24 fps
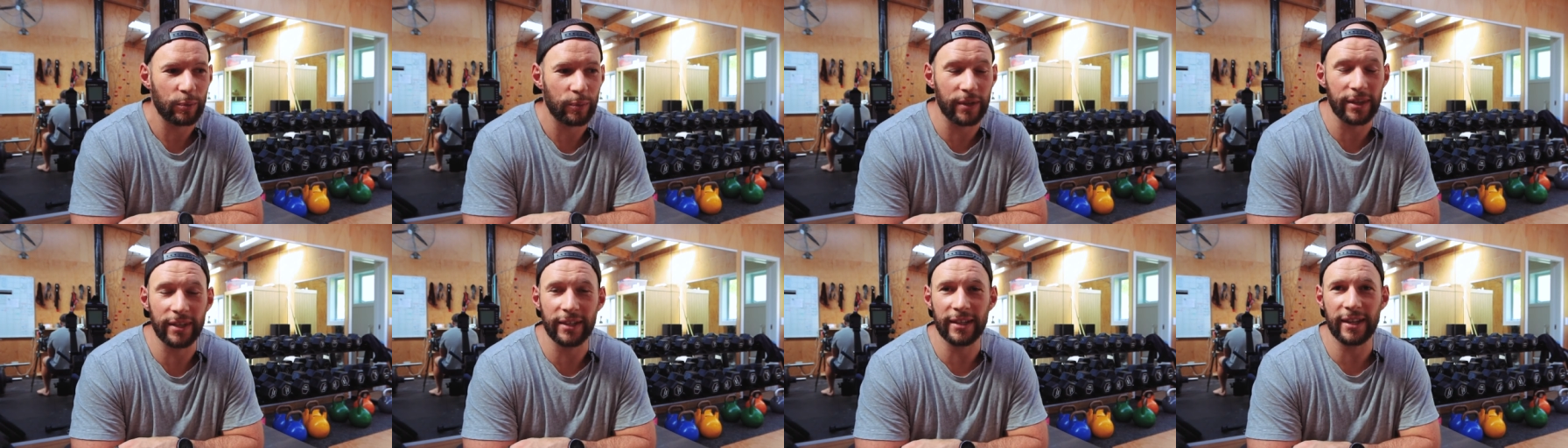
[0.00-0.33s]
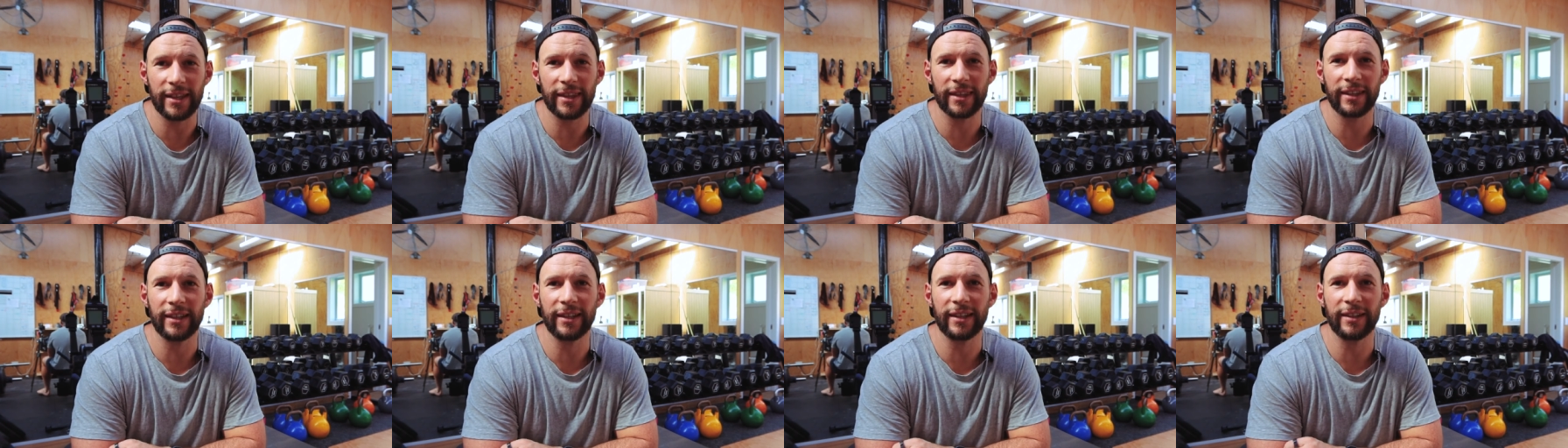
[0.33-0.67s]
with
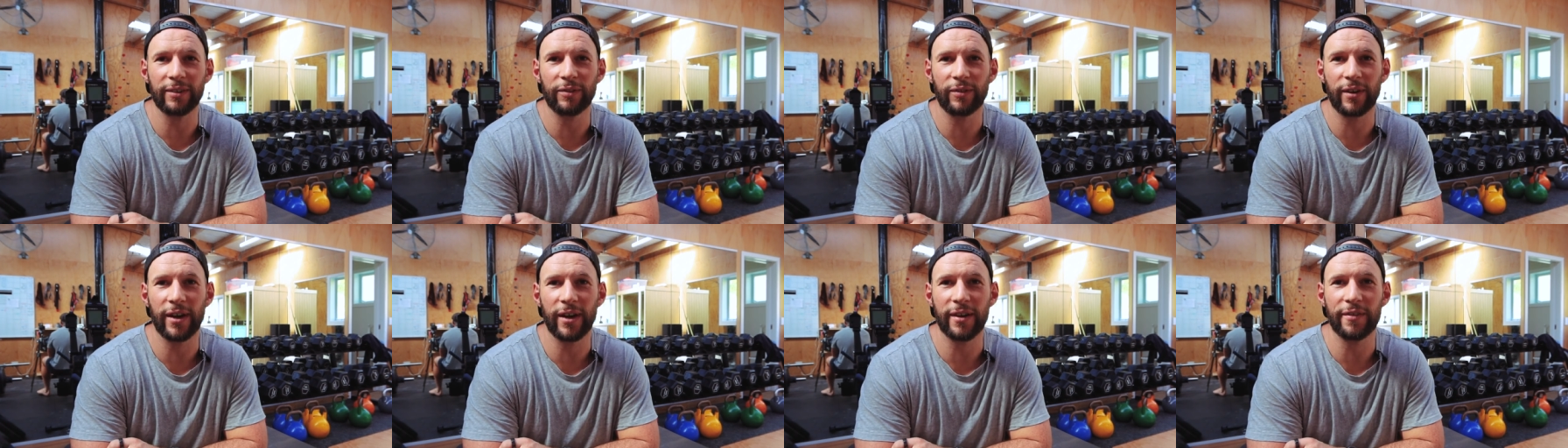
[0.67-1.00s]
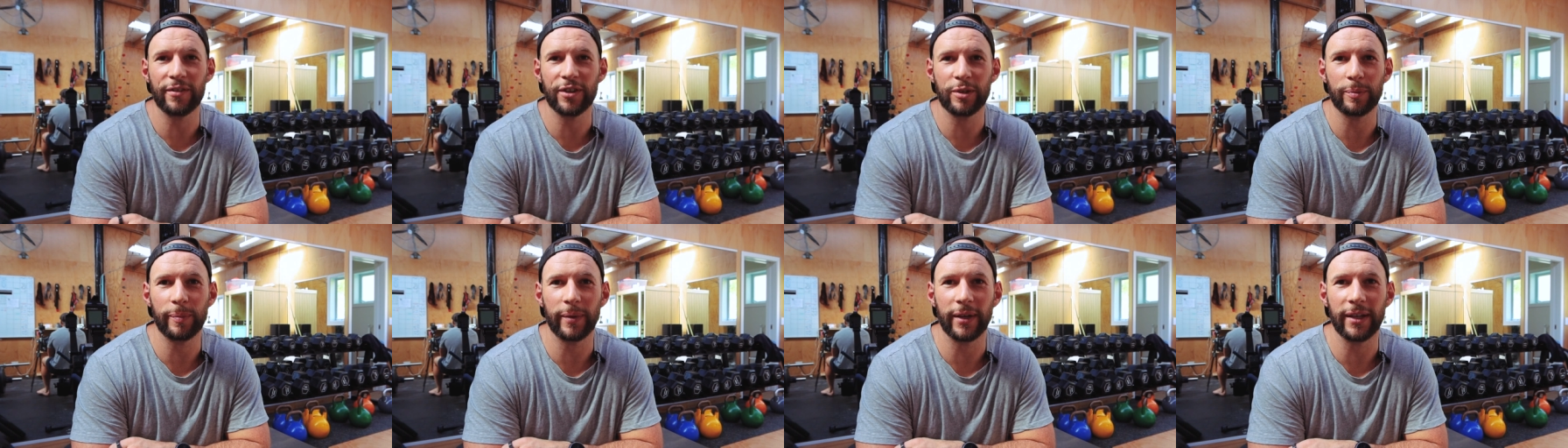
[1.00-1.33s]
another
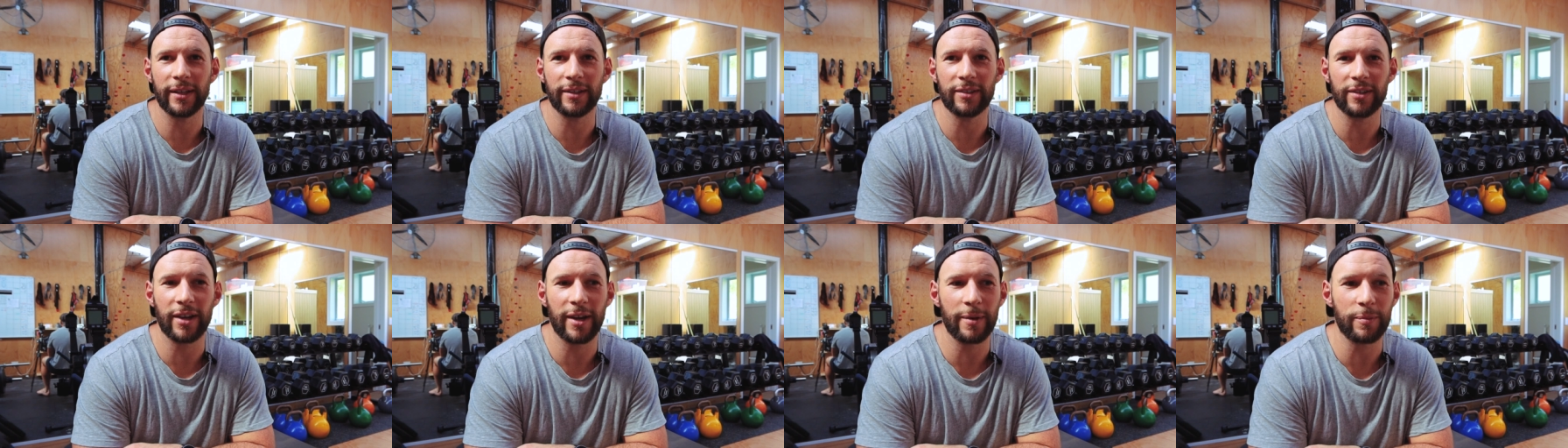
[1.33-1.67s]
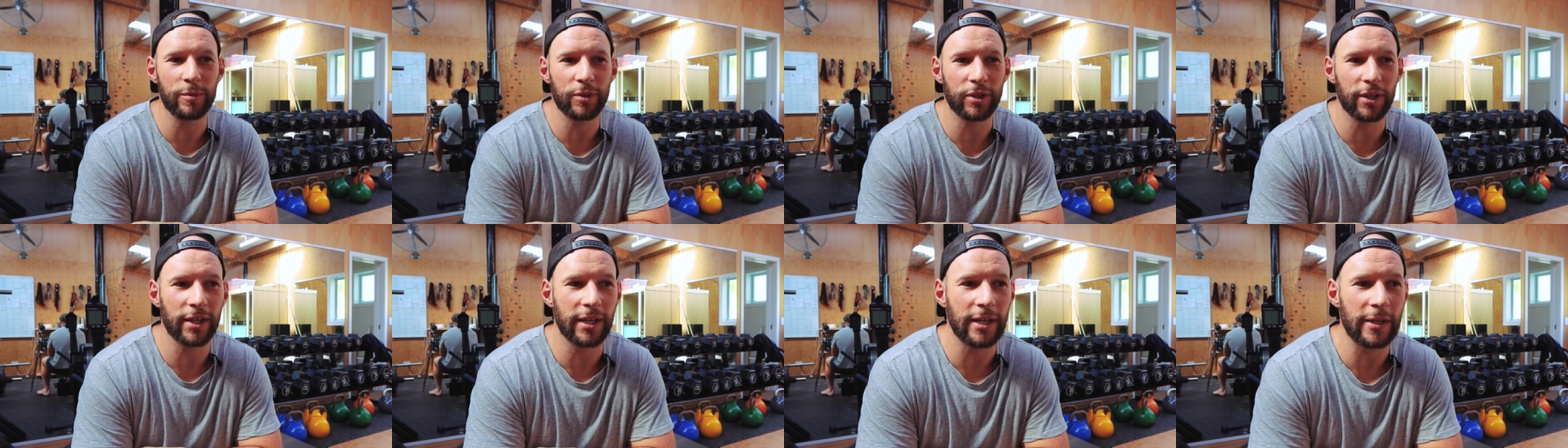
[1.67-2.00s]
500 meter
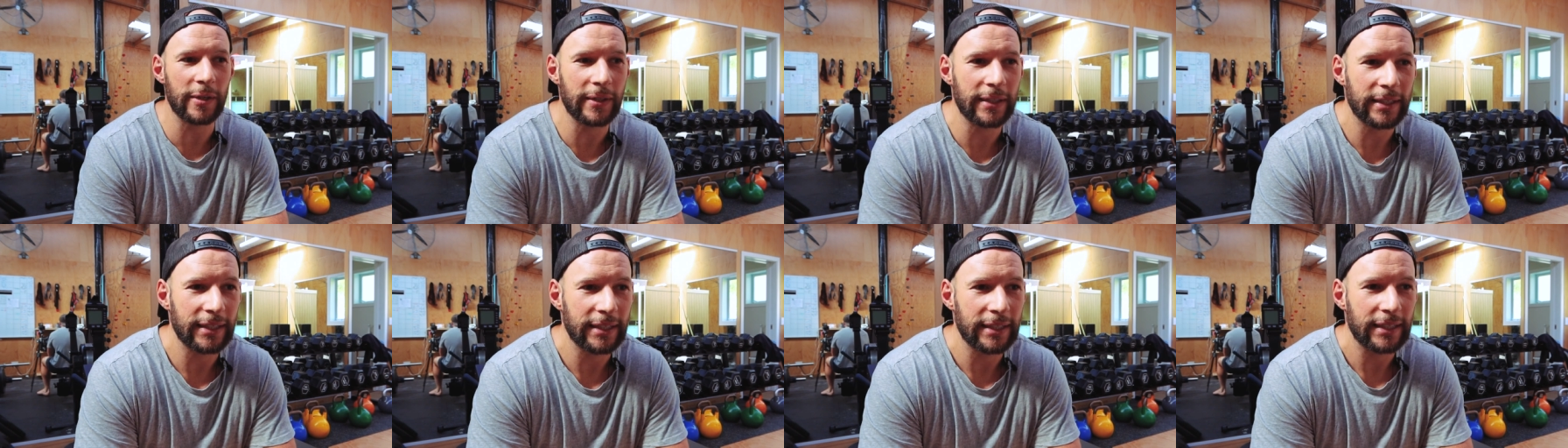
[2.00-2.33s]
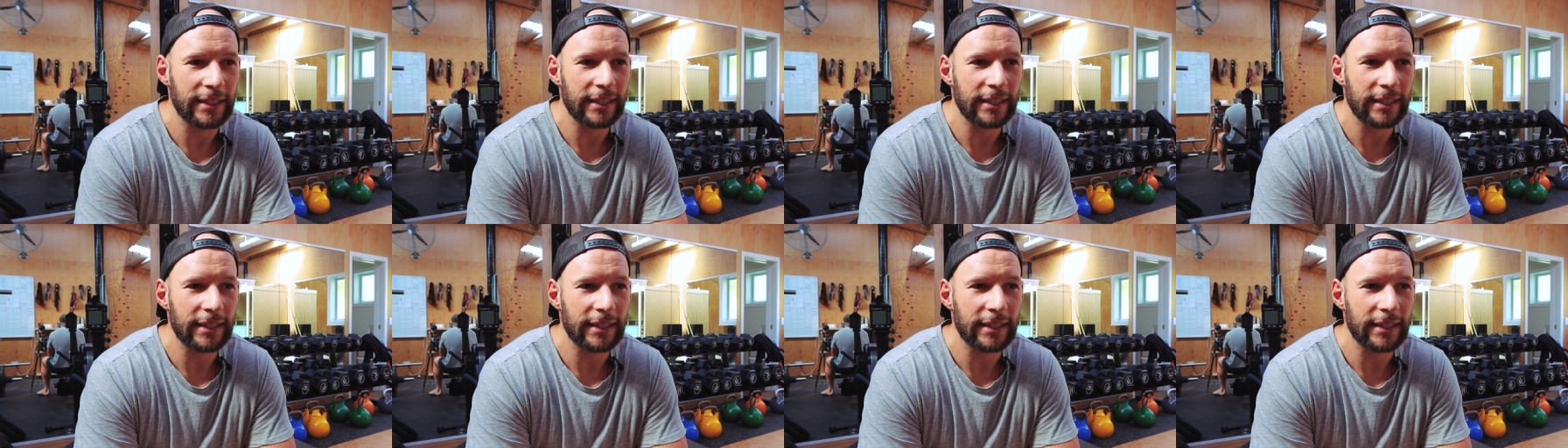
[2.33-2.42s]
time trial,